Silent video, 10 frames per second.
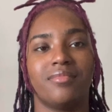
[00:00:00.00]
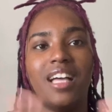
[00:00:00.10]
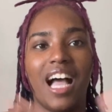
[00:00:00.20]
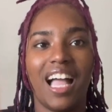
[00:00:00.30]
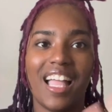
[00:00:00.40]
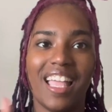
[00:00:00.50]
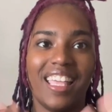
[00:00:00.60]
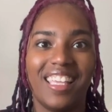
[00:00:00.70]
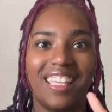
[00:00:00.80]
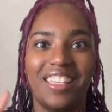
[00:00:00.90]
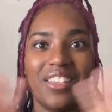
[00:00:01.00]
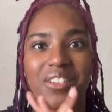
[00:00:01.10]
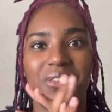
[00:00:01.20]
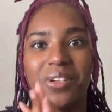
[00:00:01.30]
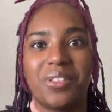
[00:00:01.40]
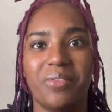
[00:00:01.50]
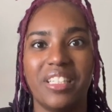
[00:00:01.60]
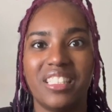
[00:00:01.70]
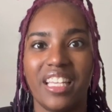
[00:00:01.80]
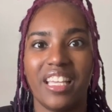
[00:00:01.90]
Hi, welcome to
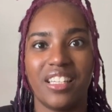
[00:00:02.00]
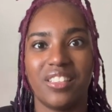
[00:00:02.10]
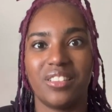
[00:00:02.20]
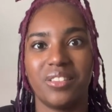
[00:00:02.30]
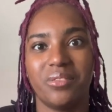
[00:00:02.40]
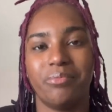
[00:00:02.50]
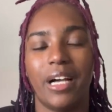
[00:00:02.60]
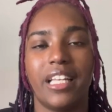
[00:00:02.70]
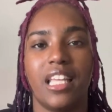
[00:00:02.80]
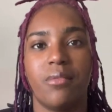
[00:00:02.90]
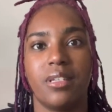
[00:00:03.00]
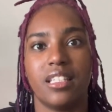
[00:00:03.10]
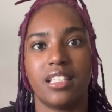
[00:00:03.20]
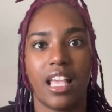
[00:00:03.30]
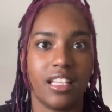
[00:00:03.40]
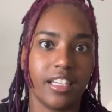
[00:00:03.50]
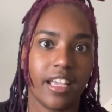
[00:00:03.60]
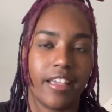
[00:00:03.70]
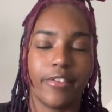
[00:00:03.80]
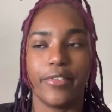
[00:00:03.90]
my channel. My name is
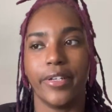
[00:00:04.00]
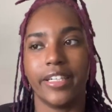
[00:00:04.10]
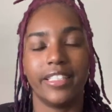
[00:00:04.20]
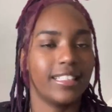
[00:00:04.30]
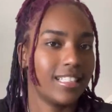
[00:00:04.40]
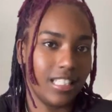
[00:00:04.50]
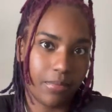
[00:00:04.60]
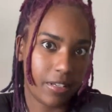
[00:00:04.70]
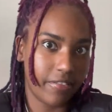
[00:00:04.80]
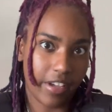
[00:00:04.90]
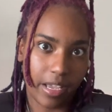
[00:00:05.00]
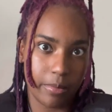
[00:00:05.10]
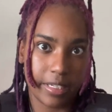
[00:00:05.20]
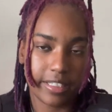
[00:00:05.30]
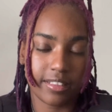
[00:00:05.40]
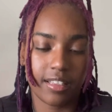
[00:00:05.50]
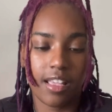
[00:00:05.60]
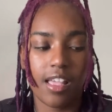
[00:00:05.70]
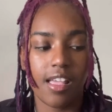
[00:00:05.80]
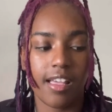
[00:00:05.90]
AJ or Sleepiie Fibers
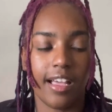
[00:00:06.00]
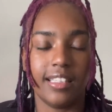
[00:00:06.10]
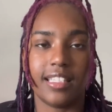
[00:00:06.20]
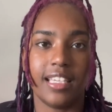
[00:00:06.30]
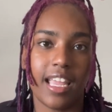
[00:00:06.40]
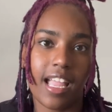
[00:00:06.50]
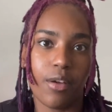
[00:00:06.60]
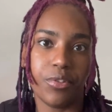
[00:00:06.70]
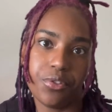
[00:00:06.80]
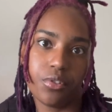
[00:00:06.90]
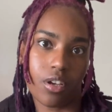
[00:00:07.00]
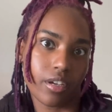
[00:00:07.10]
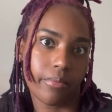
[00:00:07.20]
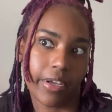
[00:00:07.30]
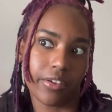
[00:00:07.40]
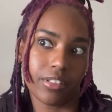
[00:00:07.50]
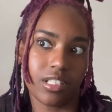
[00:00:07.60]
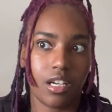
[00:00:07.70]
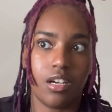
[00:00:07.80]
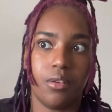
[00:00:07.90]
and today I want to talk about
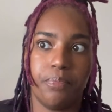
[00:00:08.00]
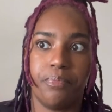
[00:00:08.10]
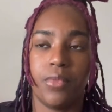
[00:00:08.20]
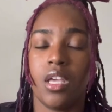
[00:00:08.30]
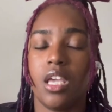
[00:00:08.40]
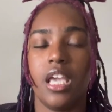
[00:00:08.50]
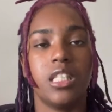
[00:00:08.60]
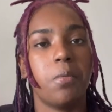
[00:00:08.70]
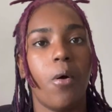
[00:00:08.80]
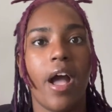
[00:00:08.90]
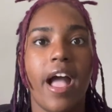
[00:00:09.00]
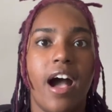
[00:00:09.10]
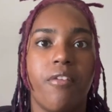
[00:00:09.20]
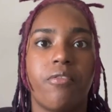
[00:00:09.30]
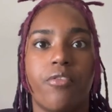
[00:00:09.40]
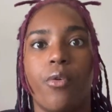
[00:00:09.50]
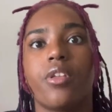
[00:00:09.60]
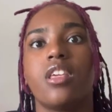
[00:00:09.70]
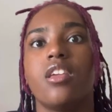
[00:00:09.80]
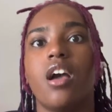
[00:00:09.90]
some inspo I have for
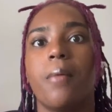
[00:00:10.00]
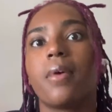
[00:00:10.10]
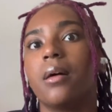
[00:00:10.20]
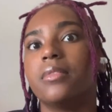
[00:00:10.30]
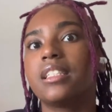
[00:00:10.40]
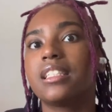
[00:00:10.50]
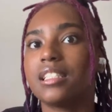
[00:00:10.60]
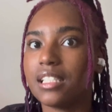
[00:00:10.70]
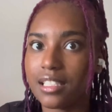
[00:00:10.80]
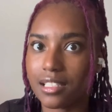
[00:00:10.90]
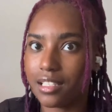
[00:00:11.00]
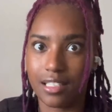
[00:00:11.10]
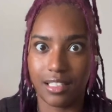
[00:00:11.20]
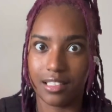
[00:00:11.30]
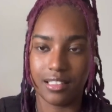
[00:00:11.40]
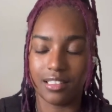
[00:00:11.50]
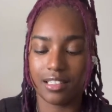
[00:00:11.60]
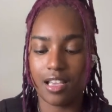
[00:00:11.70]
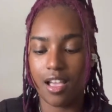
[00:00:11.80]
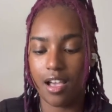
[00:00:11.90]
the upcoming season.
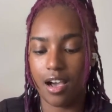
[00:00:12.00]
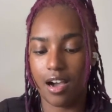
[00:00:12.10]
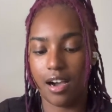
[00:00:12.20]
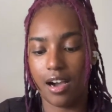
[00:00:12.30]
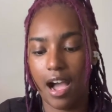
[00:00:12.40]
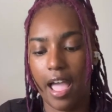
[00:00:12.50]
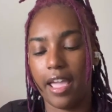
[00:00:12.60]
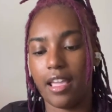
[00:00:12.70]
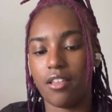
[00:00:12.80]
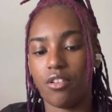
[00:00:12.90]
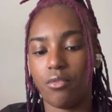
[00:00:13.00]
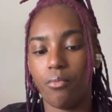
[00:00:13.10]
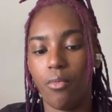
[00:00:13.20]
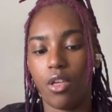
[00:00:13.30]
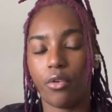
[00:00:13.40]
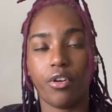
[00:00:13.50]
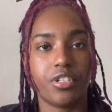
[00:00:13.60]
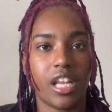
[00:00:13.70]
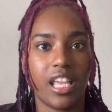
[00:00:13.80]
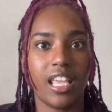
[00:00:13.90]
Uh, I
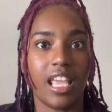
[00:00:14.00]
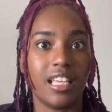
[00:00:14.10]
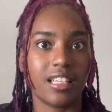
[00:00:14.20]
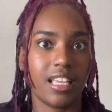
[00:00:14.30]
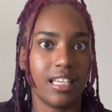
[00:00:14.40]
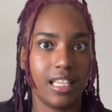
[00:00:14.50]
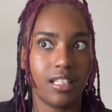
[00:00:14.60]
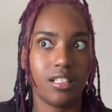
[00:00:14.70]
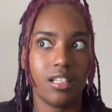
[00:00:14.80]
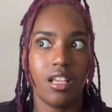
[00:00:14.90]
crochet and I knit.